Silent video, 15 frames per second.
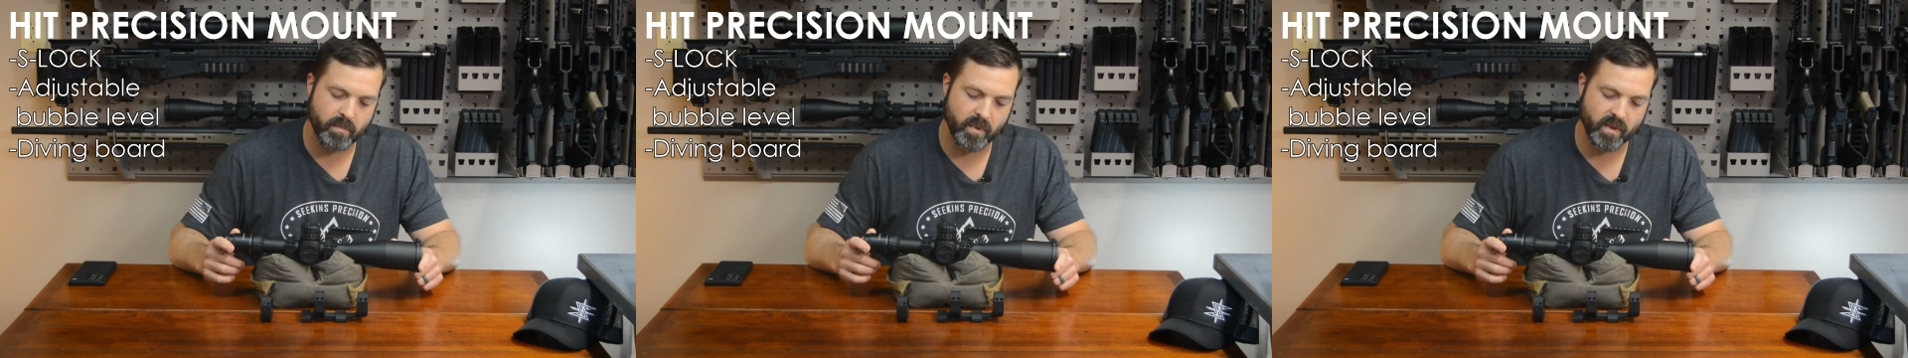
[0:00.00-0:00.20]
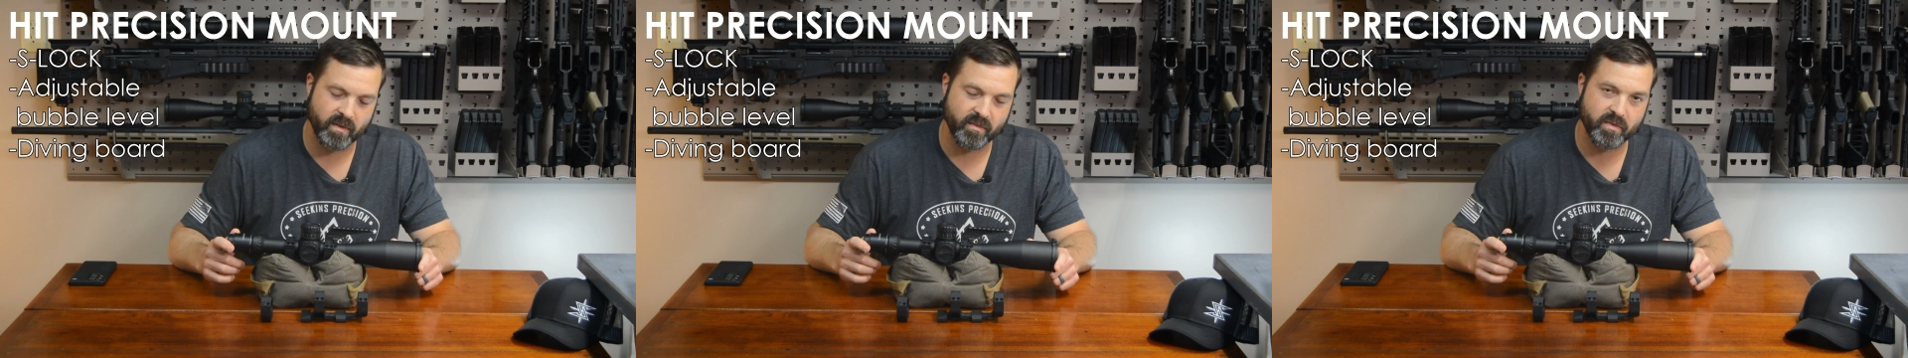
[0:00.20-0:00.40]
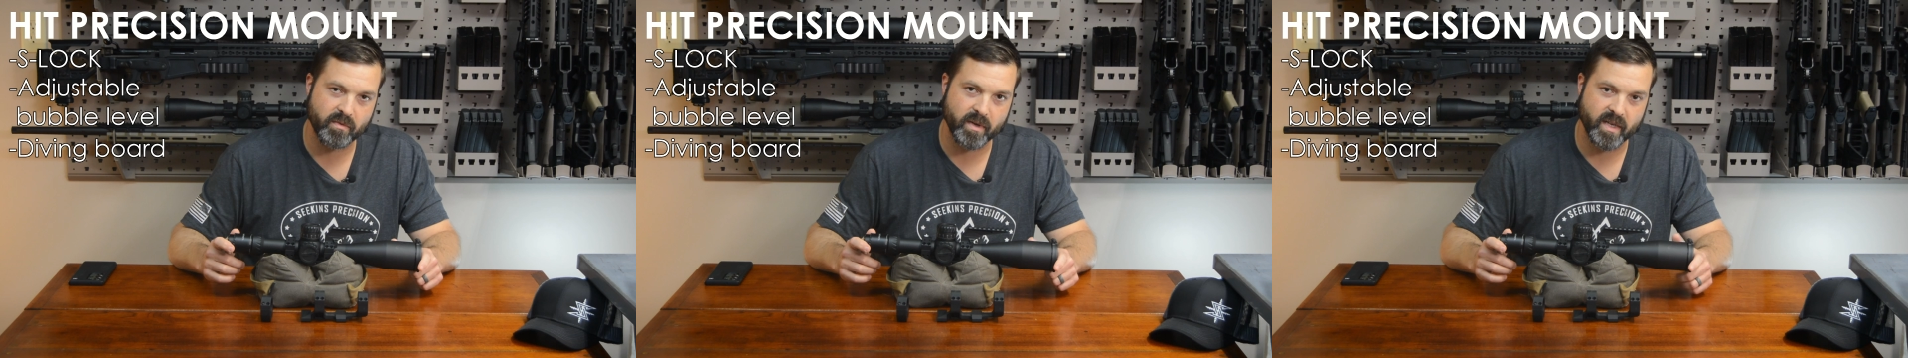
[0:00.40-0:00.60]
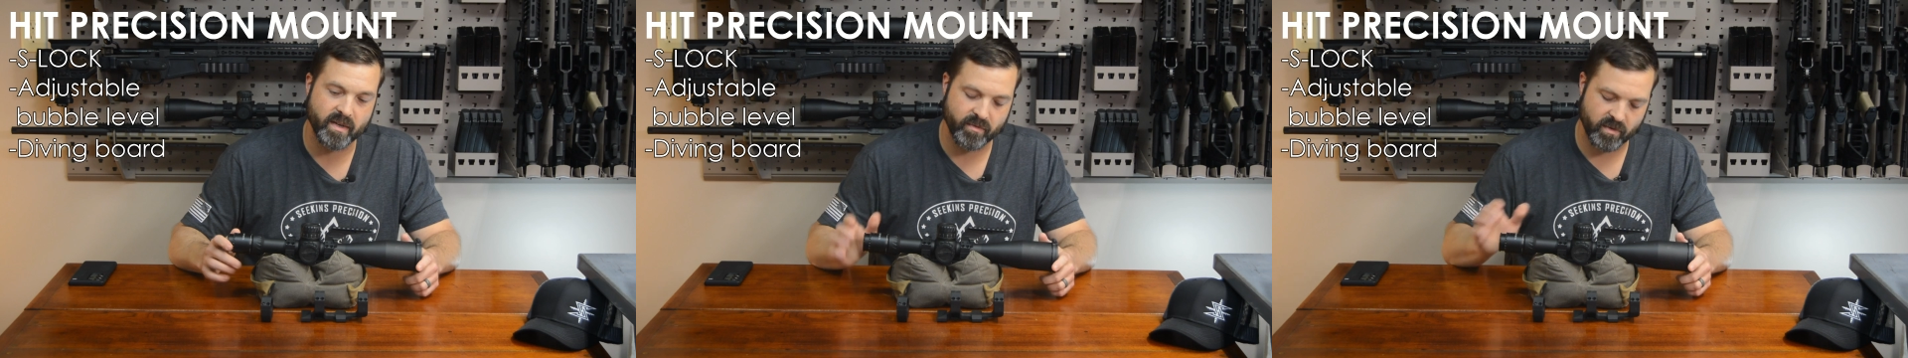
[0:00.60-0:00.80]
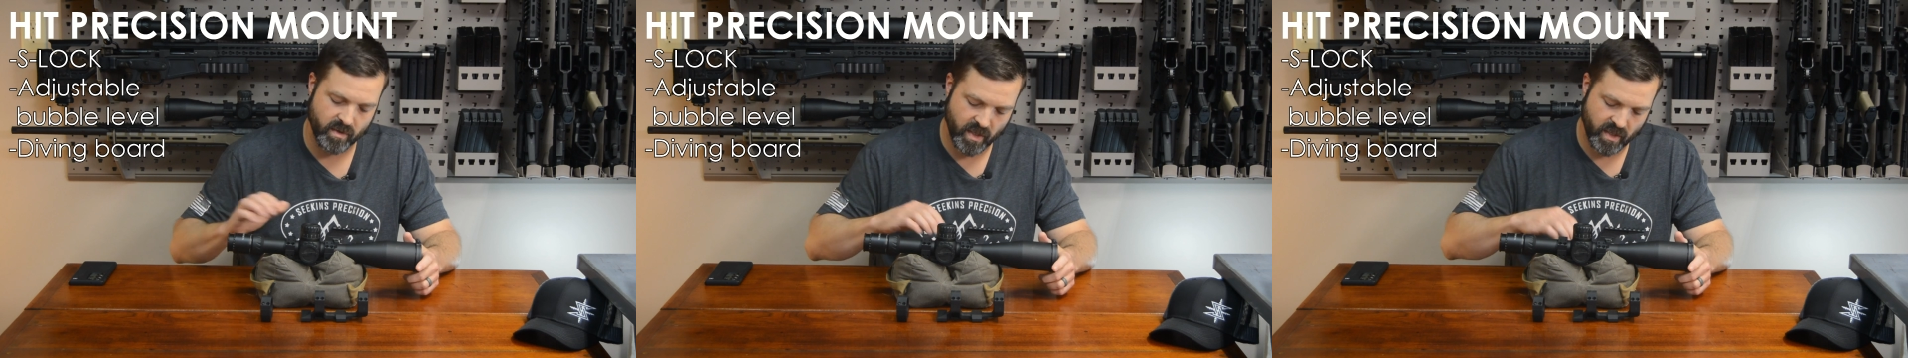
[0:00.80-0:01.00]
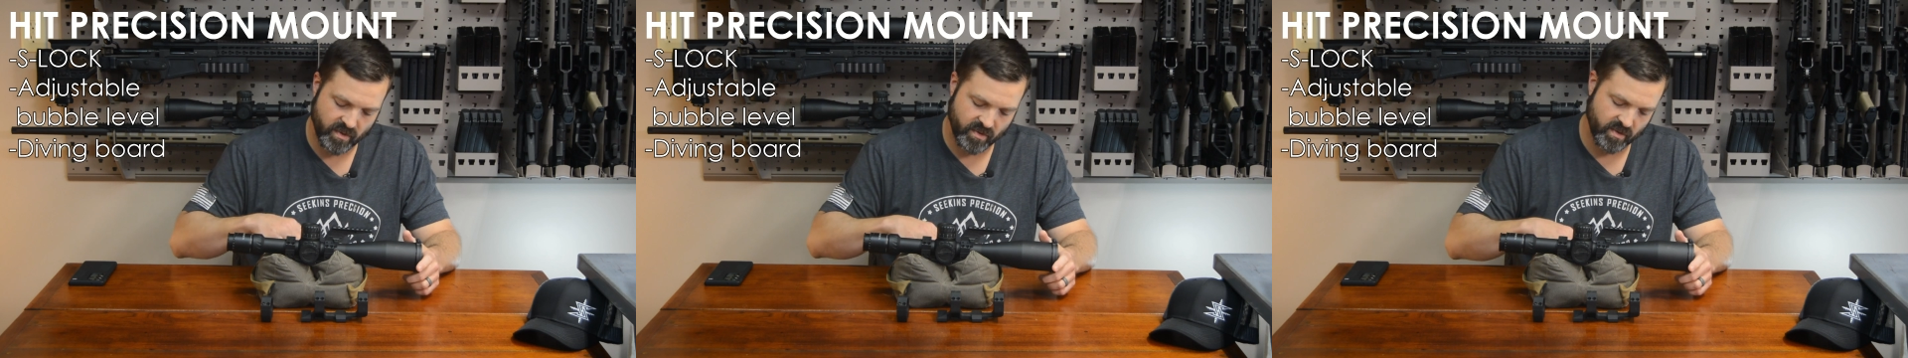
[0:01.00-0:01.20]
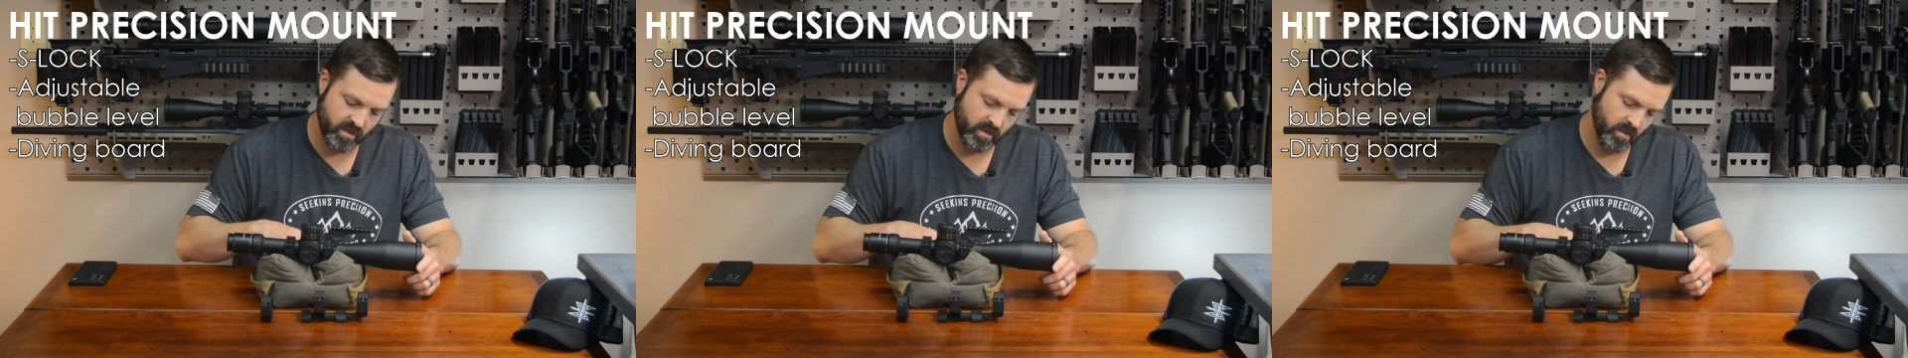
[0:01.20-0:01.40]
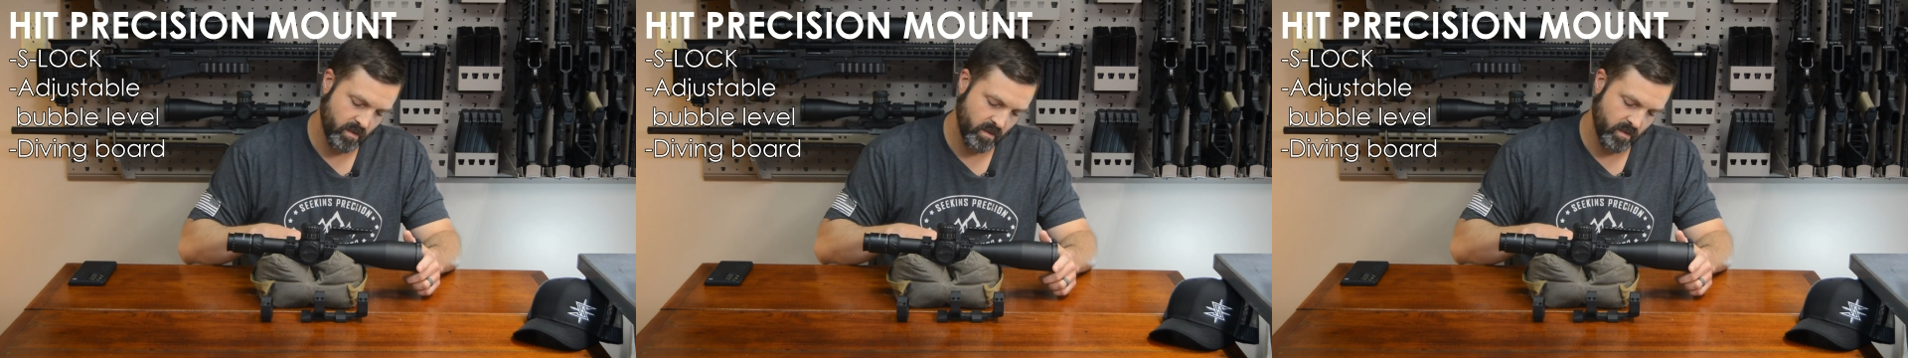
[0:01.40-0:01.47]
believe, 3 different heights